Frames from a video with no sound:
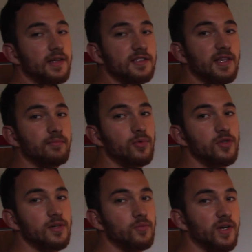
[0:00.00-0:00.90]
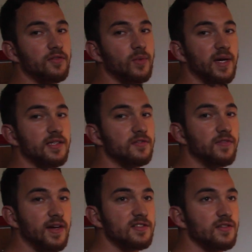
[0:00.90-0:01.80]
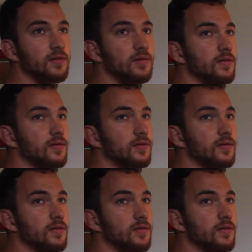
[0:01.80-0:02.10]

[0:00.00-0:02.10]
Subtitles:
handstand push-up with a weighted vest